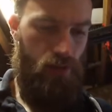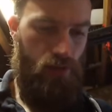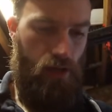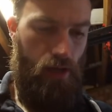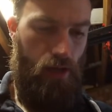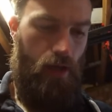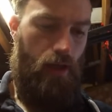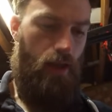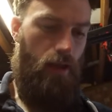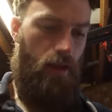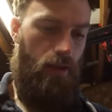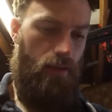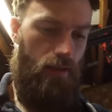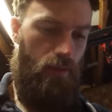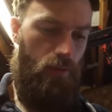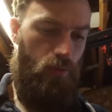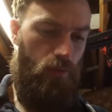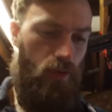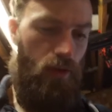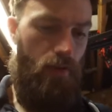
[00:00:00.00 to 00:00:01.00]

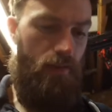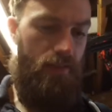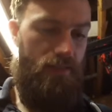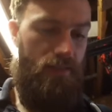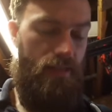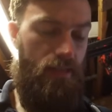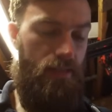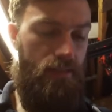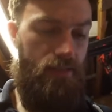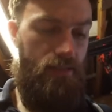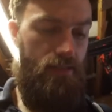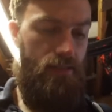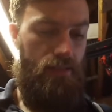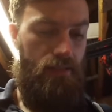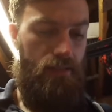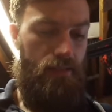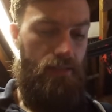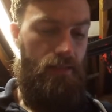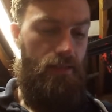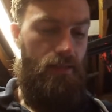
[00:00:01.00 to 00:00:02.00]
go as is.
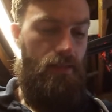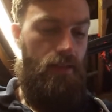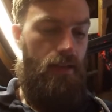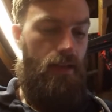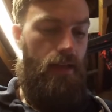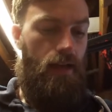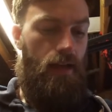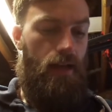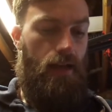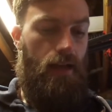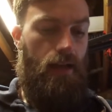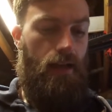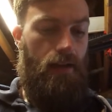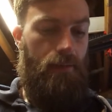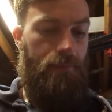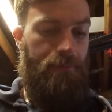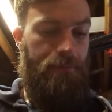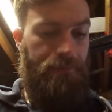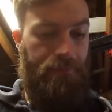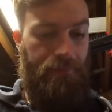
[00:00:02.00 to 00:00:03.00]

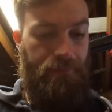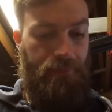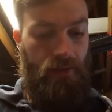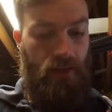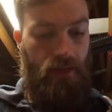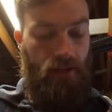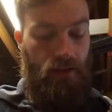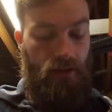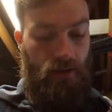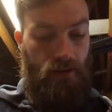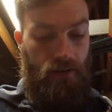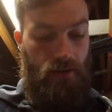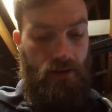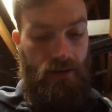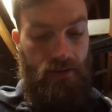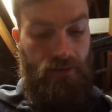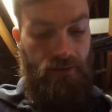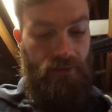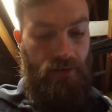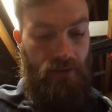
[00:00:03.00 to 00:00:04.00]

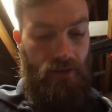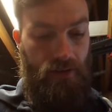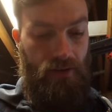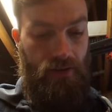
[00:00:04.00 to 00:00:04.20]
I've